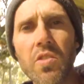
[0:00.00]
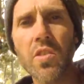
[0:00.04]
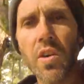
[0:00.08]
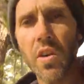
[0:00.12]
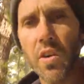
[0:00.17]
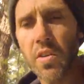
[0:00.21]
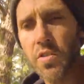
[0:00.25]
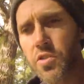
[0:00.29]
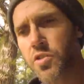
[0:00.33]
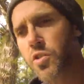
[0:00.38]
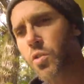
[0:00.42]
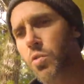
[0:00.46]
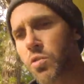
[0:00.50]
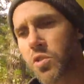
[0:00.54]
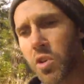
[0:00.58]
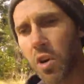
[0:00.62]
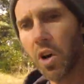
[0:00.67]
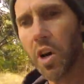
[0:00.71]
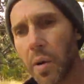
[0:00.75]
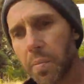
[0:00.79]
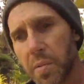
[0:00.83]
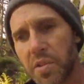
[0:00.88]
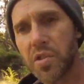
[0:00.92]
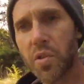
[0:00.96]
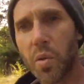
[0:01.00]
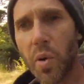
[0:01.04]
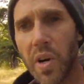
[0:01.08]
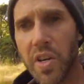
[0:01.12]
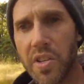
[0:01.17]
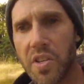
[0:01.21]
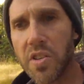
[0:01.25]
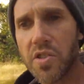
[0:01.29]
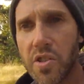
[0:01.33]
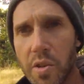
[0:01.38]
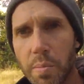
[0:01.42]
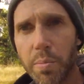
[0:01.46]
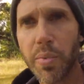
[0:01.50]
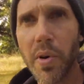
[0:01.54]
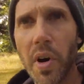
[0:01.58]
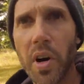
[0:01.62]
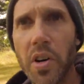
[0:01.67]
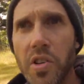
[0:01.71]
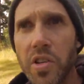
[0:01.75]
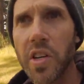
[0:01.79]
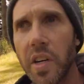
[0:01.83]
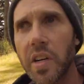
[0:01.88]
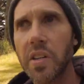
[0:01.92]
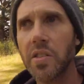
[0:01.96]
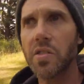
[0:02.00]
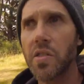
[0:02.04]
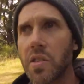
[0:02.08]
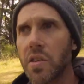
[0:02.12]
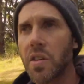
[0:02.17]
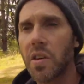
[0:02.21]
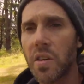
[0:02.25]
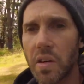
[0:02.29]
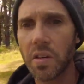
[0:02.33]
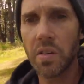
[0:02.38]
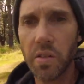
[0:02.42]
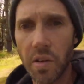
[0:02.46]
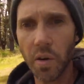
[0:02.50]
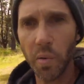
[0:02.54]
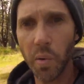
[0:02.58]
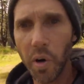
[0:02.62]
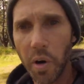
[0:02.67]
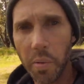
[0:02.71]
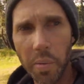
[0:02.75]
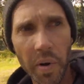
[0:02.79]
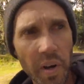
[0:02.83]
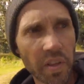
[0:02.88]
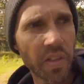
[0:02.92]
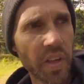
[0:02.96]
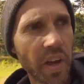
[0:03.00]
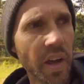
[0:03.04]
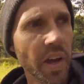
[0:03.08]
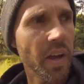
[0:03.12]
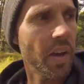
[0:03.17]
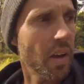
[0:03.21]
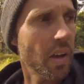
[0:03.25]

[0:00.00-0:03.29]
there's still time to squeeze in some projects, don't worry about that.